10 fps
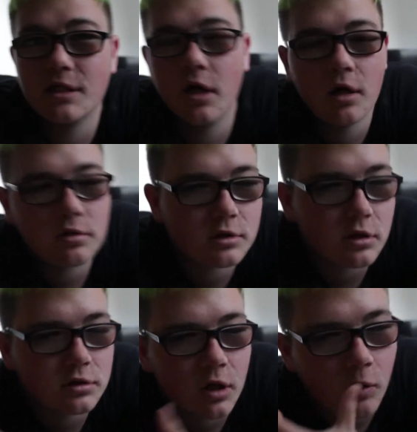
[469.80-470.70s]
called
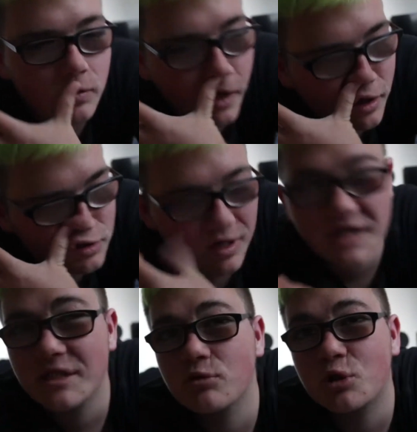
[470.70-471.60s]
Don't Knock
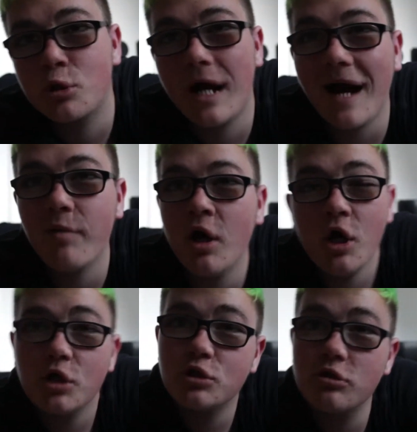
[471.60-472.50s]
Twice. It was crap.
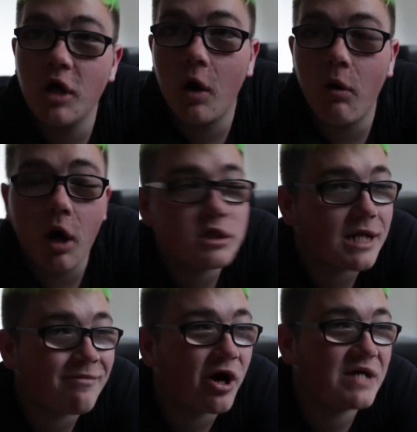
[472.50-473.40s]
Do not watch it.
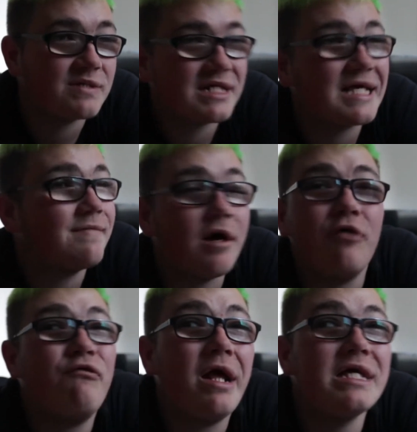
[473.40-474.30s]
I'm not even going to give it
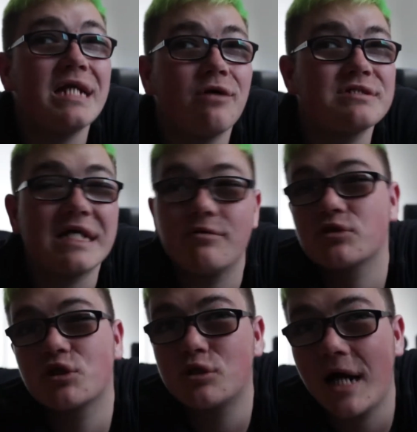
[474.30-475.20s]
a rating out of 10. It was
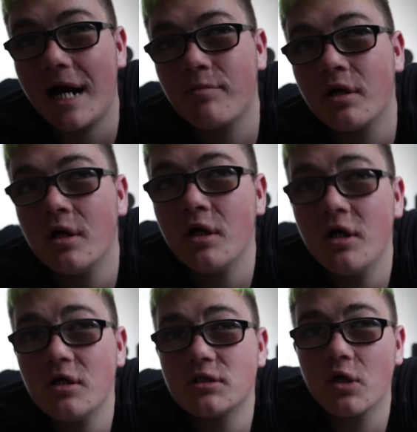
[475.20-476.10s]
crap.
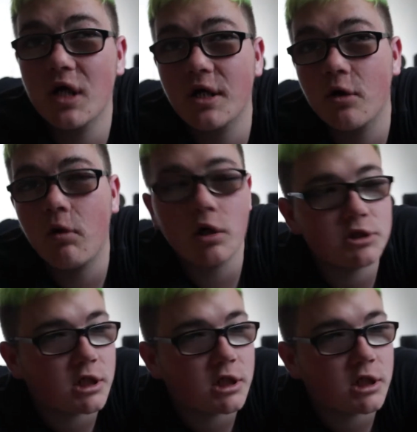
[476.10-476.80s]
So, yeah, don't watch